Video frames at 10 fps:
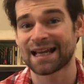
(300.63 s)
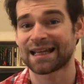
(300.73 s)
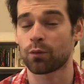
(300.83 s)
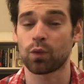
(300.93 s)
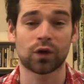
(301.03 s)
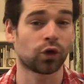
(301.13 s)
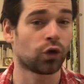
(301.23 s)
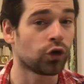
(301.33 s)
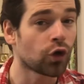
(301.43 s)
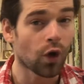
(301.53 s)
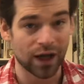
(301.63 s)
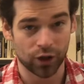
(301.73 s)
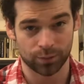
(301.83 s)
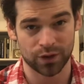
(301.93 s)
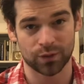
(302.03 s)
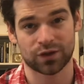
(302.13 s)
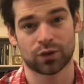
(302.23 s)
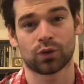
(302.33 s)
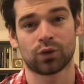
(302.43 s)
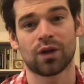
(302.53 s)
that will not help you at
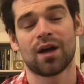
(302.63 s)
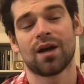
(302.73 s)
all